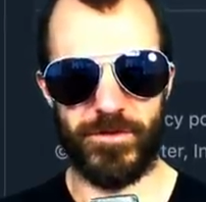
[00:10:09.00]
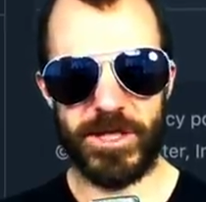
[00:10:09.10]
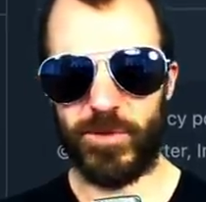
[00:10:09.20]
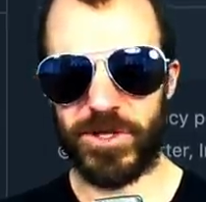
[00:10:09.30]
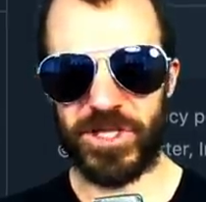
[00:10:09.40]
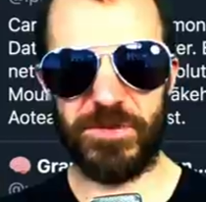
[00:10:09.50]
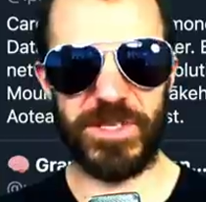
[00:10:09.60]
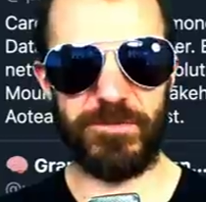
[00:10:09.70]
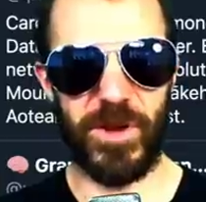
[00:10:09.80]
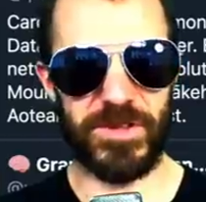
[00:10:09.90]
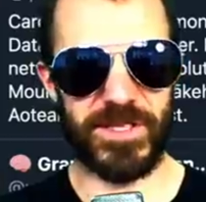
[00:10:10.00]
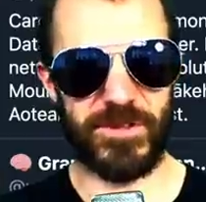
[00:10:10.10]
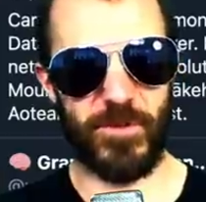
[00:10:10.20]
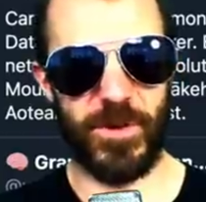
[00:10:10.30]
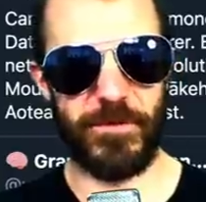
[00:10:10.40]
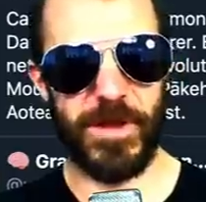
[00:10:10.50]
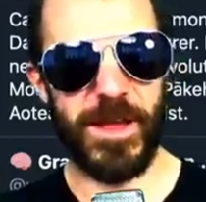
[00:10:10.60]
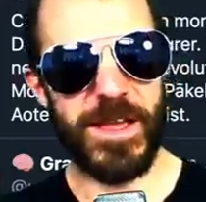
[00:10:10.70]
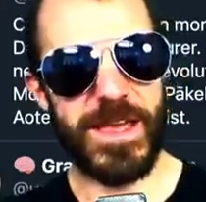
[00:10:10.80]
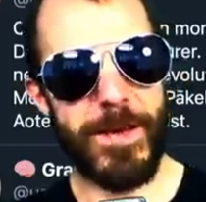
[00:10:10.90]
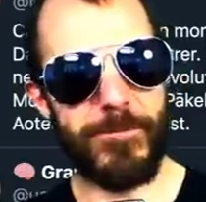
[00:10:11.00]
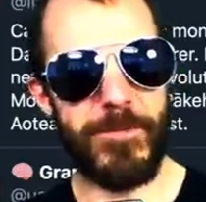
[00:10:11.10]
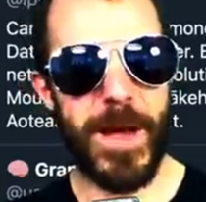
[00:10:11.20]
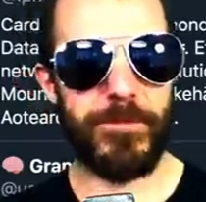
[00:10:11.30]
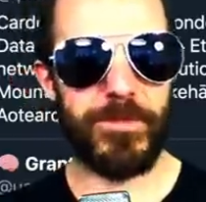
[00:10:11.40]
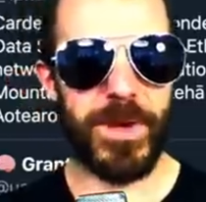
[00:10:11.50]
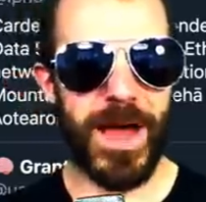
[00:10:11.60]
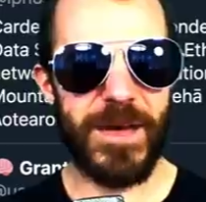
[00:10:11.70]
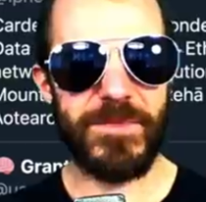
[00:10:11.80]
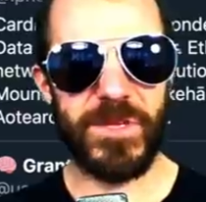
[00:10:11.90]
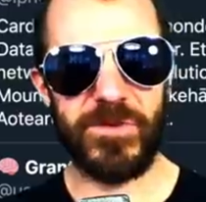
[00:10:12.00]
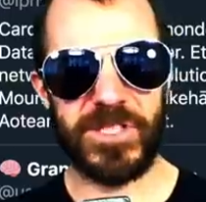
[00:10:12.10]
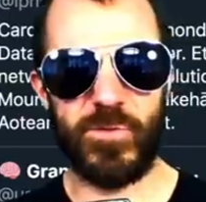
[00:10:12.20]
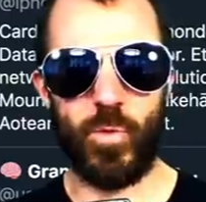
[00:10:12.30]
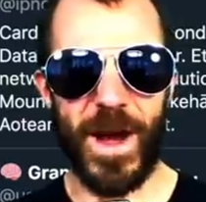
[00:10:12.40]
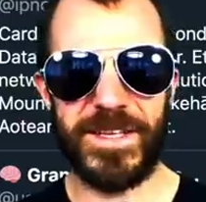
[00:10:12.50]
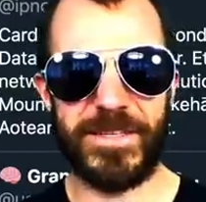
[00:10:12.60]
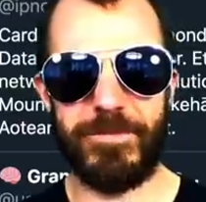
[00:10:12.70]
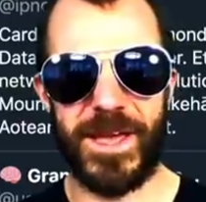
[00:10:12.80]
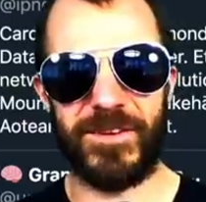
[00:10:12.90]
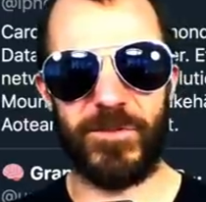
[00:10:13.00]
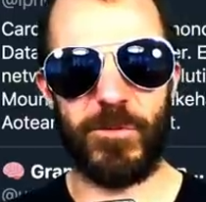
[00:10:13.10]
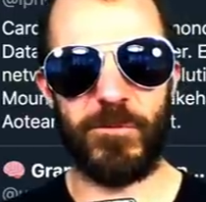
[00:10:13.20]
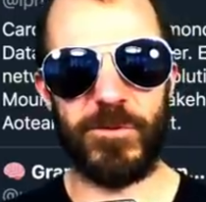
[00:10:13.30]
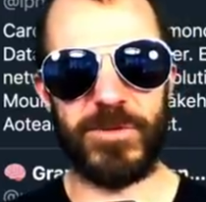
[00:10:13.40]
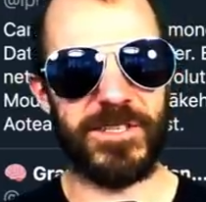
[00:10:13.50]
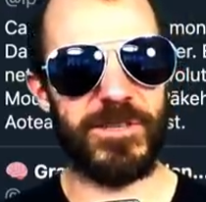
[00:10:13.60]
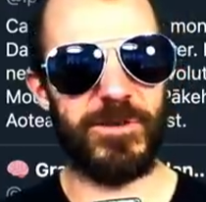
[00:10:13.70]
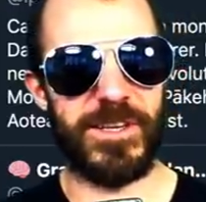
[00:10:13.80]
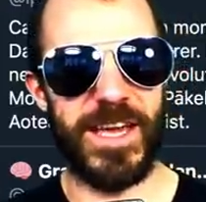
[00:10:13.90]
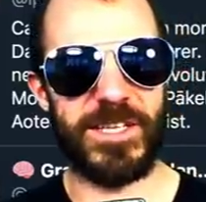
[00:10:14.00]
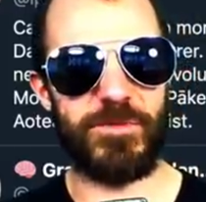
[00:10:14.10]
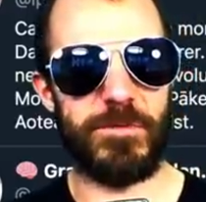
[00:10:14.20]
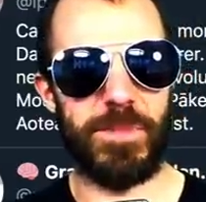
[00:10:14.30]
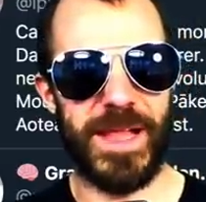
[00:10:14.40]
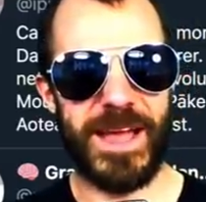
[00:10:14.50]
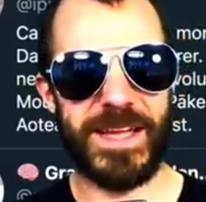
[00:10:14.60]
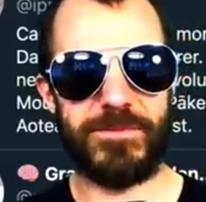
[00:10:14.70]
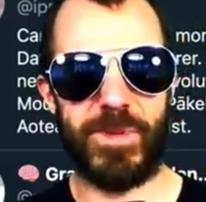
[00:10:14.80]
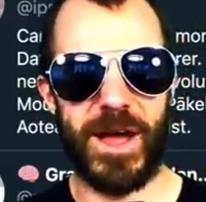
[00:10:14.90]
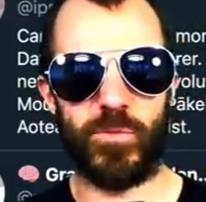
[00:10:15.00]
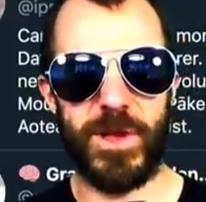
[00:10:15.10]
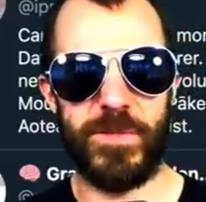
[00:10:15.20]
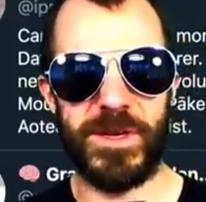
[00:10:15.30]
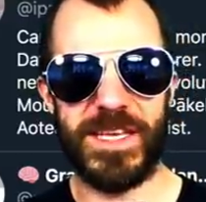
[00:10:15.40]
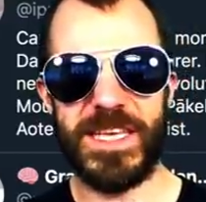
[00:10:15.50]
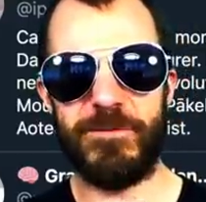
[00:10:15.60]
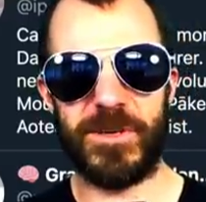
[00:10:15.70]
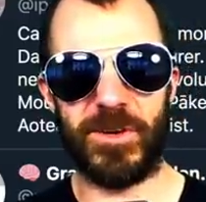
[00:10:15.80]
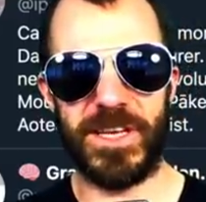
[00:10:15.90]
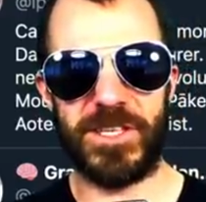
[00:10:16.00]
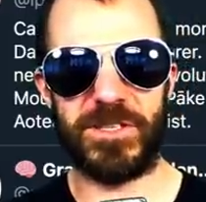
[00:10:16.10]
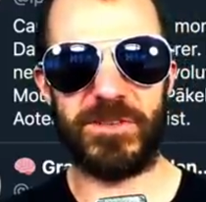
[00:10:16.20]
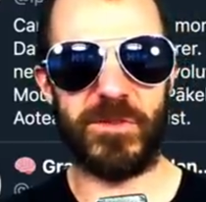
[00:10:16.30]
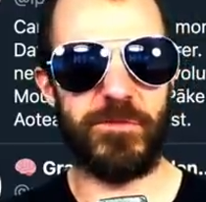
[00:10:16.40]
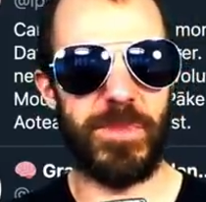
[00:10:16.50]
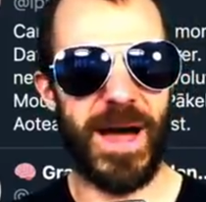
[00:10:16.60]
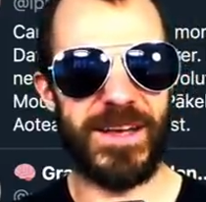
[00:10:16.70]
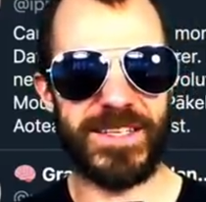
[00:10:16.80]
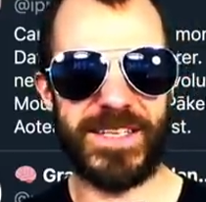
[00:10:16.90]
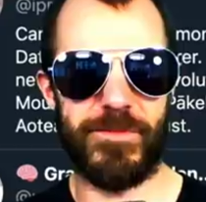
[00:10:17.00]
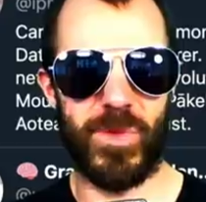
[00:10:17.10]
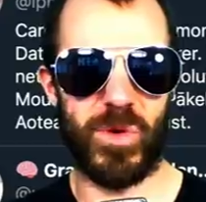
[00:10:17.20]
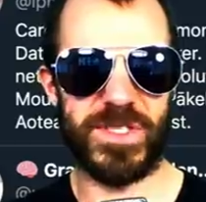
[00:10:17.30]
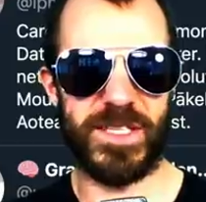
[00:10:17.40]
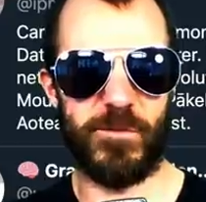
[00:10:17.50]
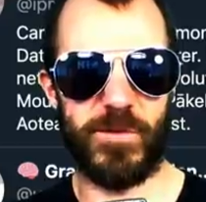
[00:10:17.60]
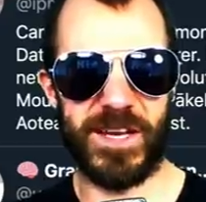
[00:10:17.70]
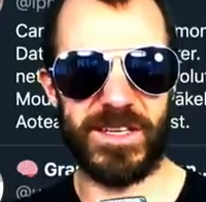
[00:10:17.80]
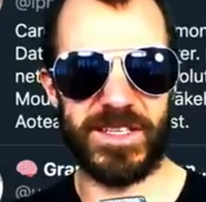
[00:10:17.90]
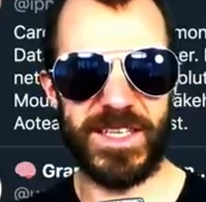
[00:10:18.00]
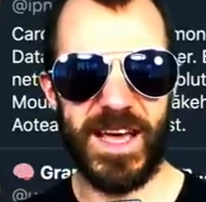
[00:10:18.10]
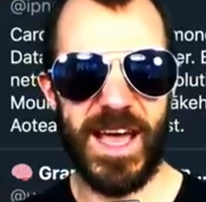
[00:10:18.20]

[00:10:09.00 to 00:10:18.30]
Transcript: To what she responds to with, yep, but I'm used to white men refusing to engage with black and brown women, even on issues of bias that mostly affect us.